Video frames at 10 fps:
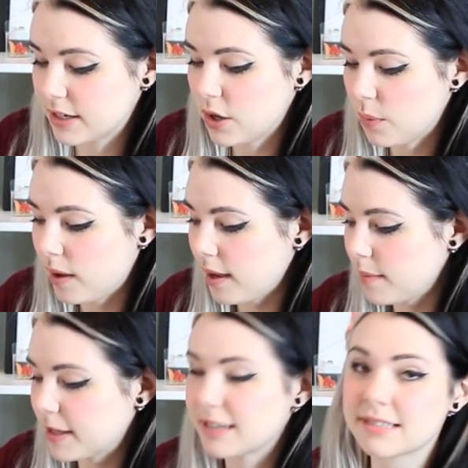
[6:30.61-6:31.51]
You know why?
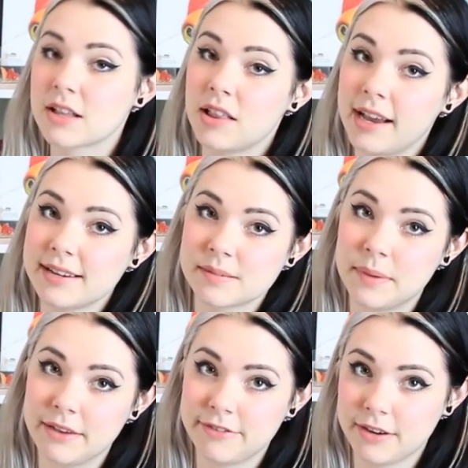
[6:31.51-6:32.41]
Because Clyde is
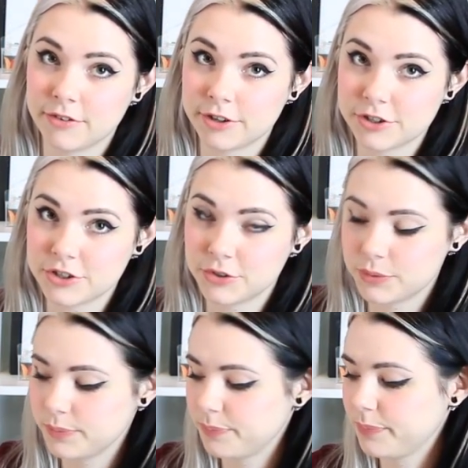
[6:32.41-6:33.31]
my favorite too.
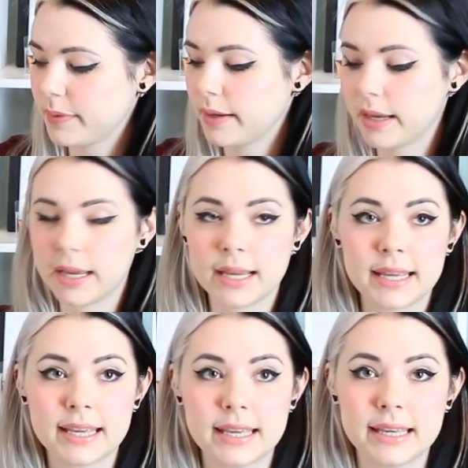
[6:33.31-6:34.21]

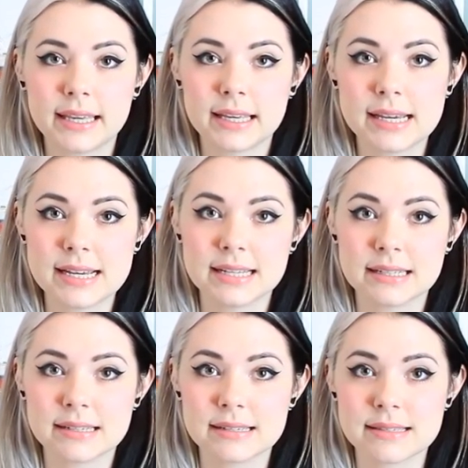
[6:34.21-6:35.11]
He
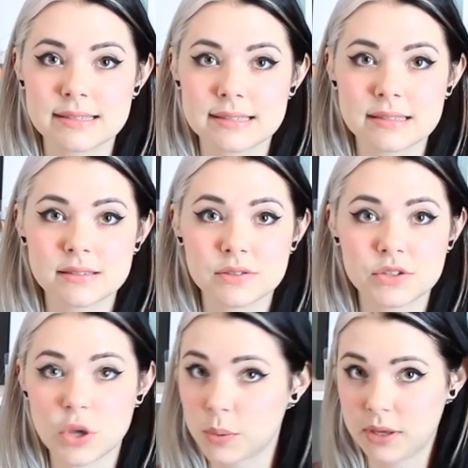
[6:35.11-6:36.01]
is
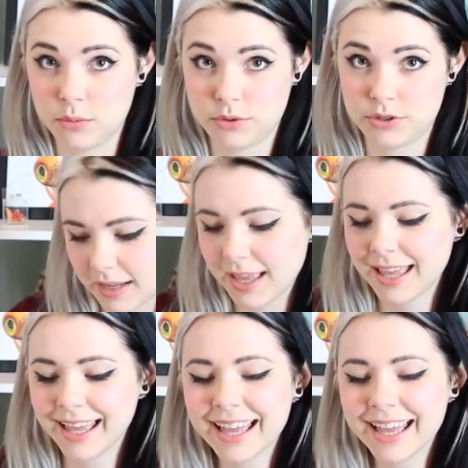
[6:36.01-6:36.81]
so cute.